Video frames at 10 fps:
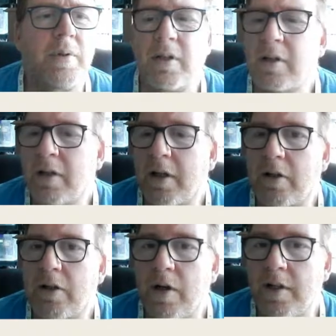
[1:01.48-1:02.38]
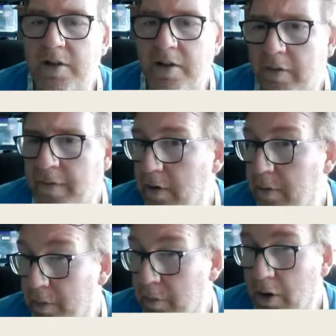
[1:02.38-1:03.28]
at a garage sale if I
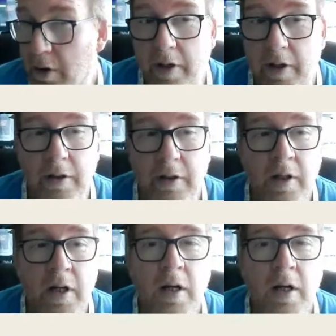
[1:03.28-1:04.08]
remember correctly.